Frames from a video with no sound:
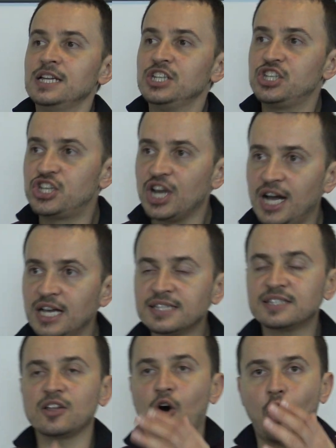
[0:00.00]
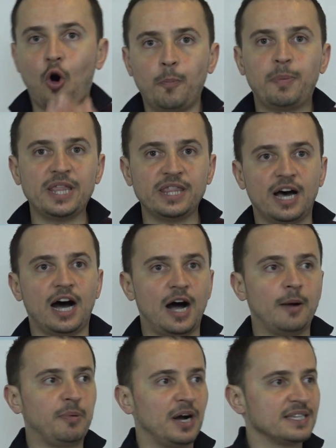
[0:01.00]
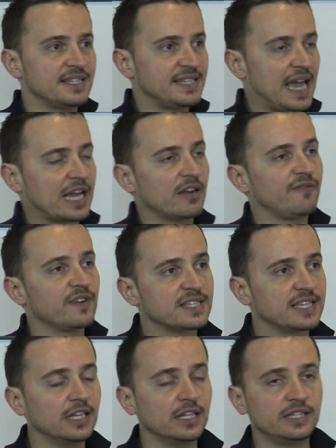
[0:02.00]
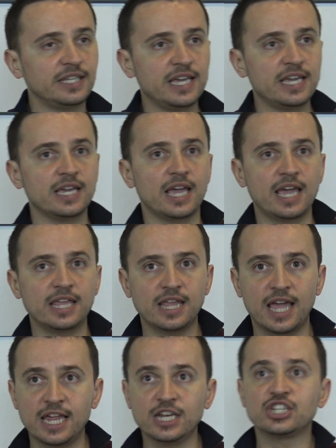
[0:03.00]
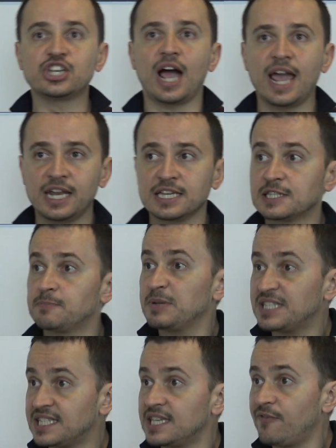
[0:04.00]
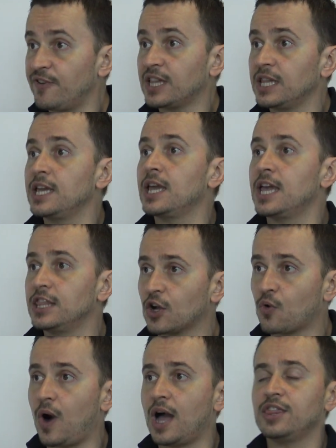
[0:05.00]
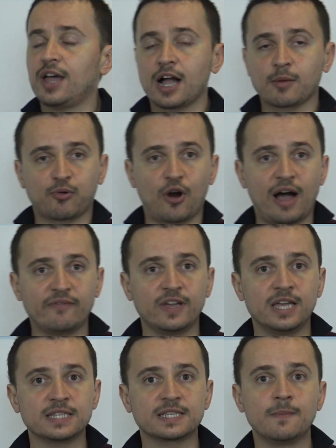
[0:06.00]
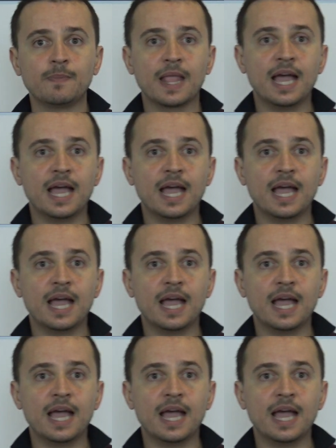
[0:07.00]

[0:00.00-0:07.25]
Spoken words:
just opened up a second facility in China, specifically in the Guangdong province,